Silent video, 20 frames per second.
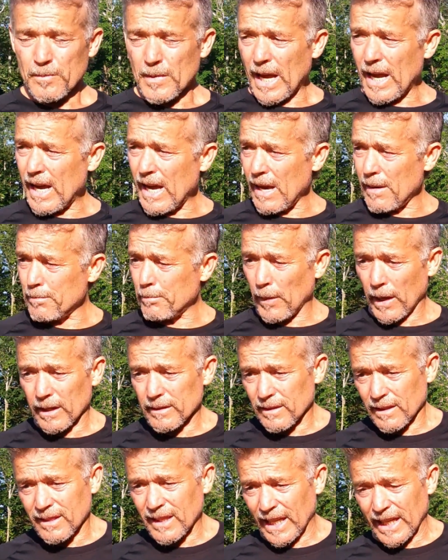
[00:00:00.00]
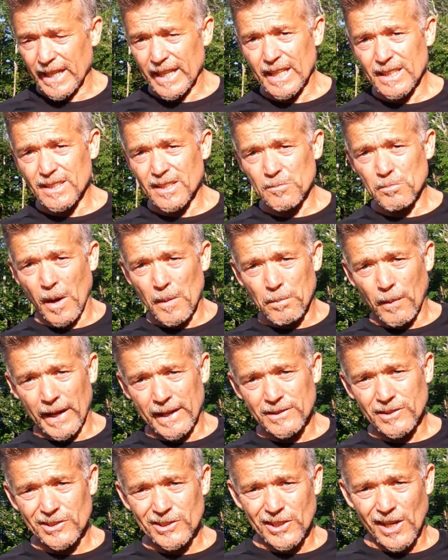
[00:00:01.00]
But the thing is my
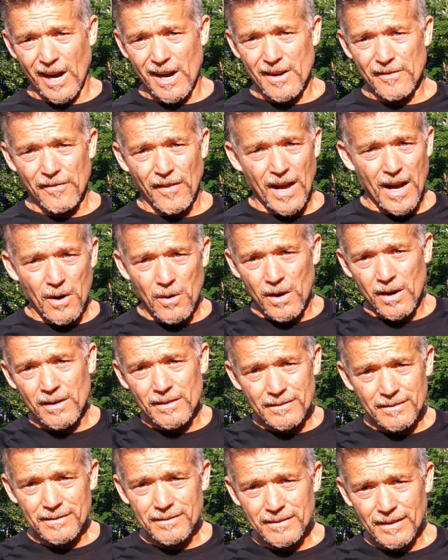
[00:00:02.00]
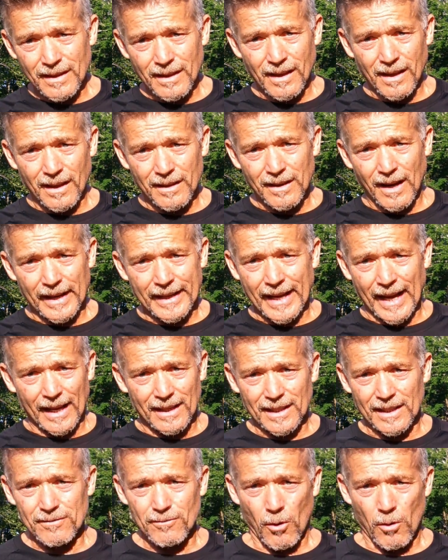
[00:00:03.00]
plants are starting to flower, and I
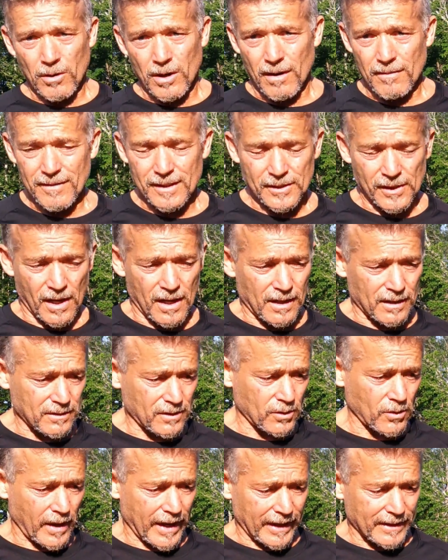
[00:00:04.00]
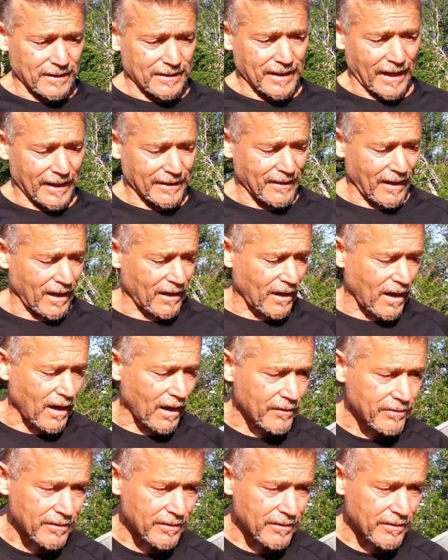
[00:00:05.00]
can't leave roll covers on, so I had to take that off.